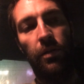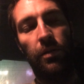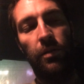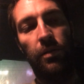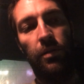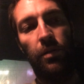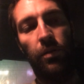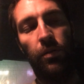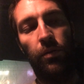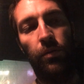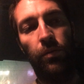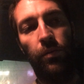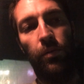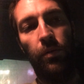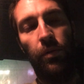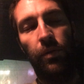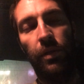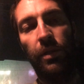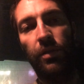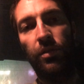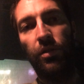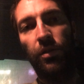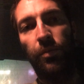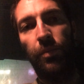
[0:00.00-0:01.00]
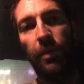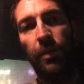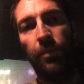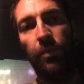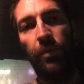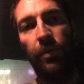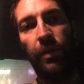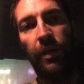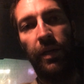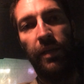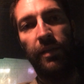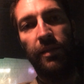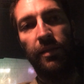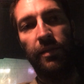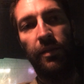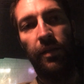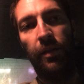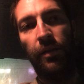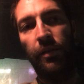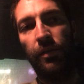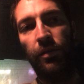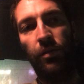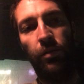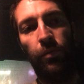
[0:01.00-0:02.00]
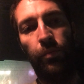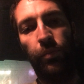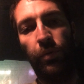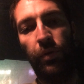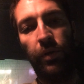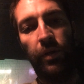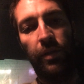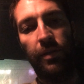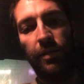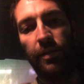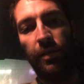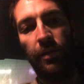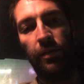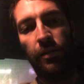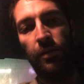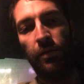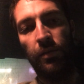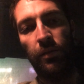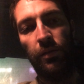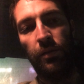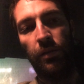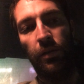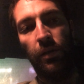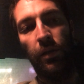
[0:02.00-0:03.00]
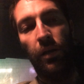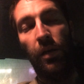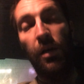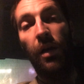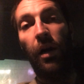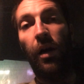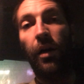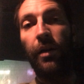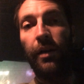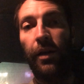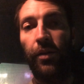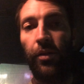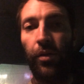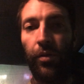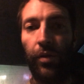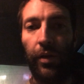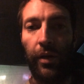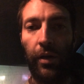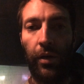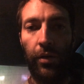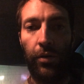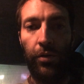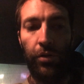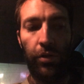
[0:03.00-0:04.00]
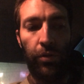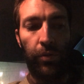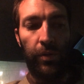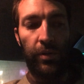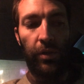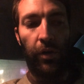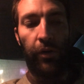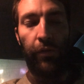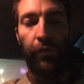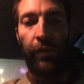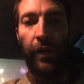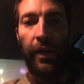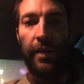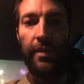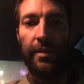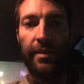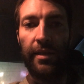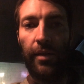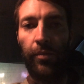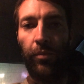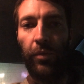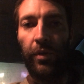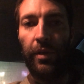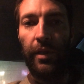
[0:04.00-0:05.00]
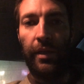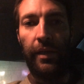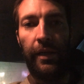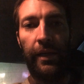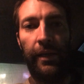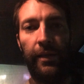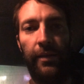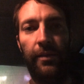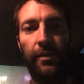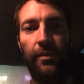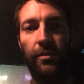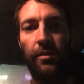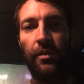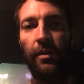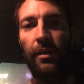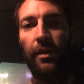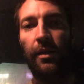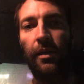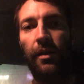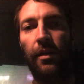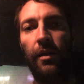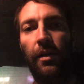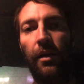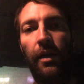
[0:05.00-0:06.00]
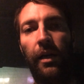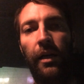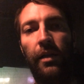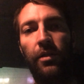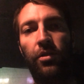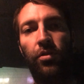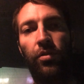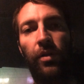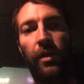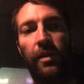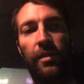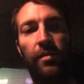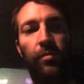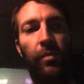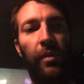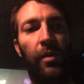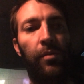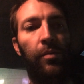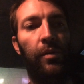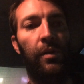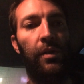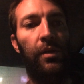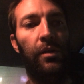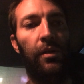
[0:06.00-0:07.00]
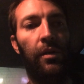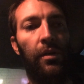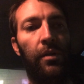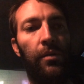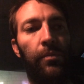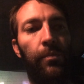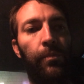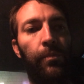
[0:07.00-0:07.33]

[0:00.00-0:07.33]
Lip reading: So these are the people that I study, their books. And another thing I'll do is I'll find someone that I trust, maybe